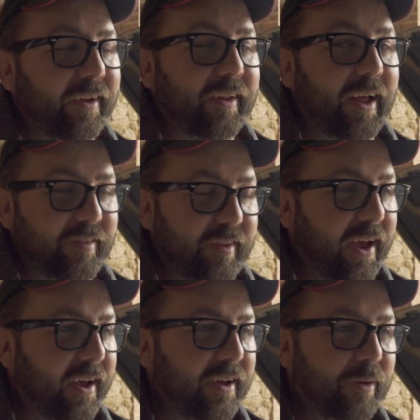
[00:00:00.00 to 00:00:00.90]
that's
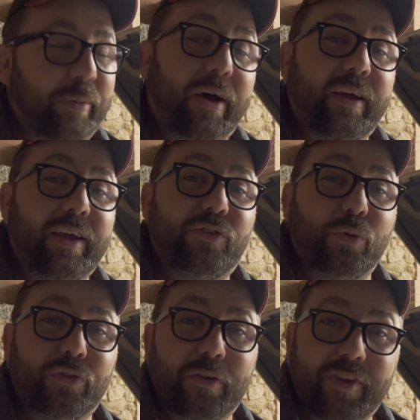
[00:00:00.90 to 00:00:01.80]
that. But it's
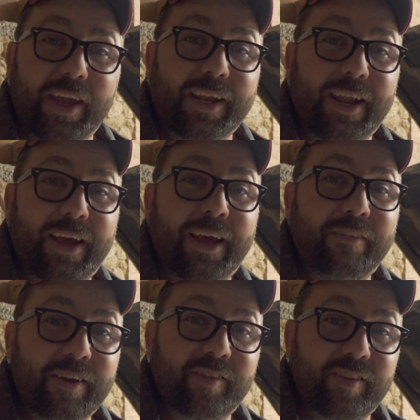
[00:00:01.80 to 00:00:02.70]
also taken out
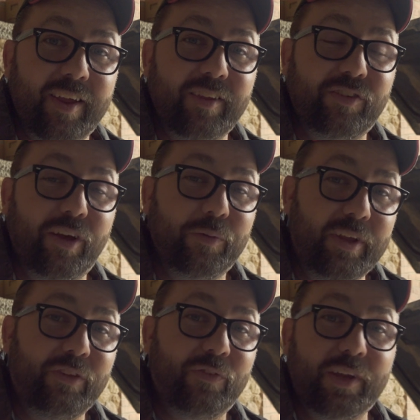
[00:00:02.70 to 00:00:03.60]
our internet, so
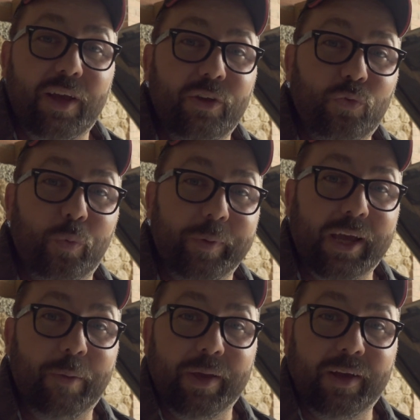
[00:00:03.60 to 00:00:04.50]
these videos will be
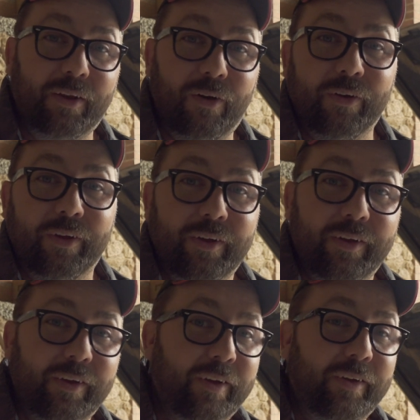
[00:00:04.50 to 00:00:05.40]
coming along
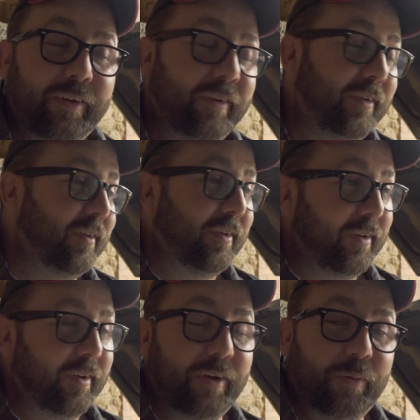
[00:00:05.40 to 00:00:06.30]

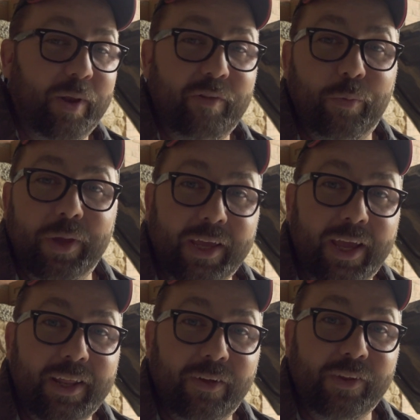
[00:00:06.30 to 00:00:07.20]
whenever we can
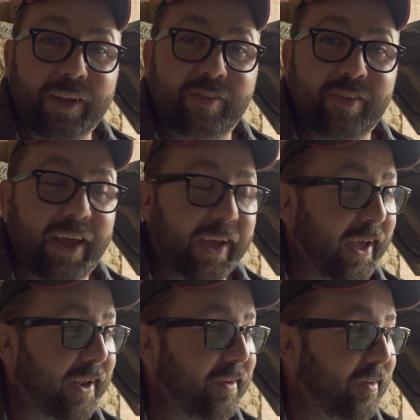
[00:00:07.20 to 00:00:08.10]
get it on the internet
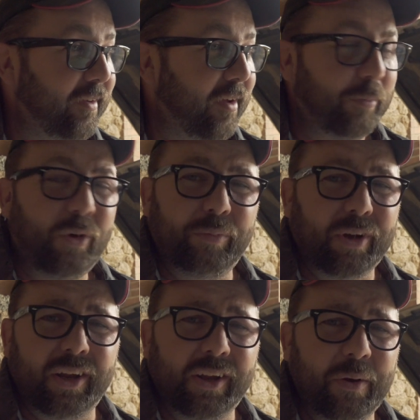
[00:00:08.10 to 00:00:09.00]
again. I'm not
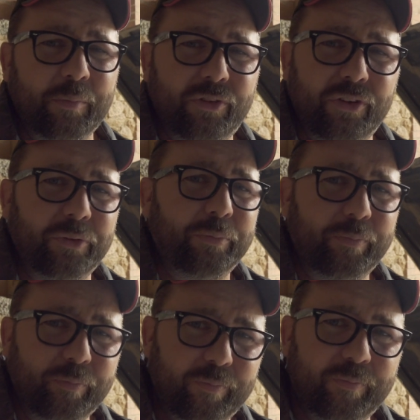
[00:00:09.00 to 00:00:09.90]
going to go up to
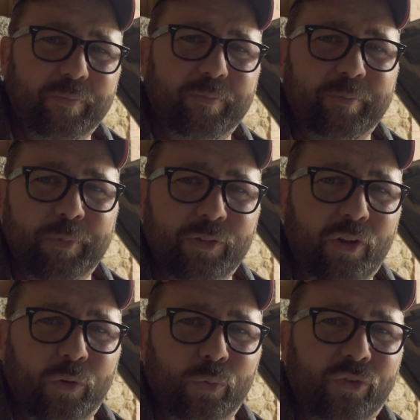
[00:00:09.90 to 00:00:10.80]

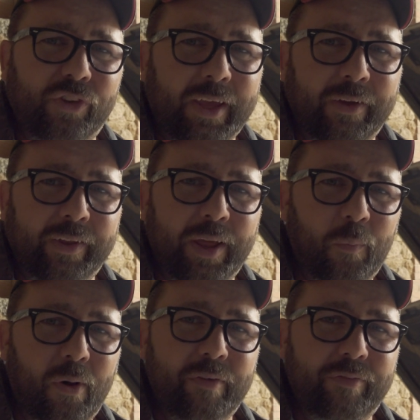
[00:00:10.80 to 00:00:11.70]
McDonald's to get on their
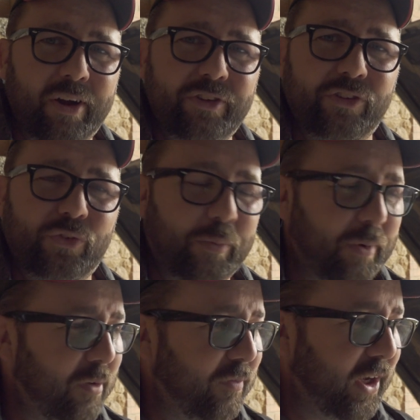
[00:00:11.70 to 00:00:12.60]
Wi-Fi just to
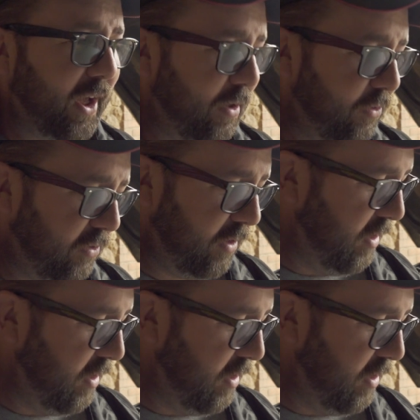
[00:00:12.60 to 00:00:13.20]
upload videos,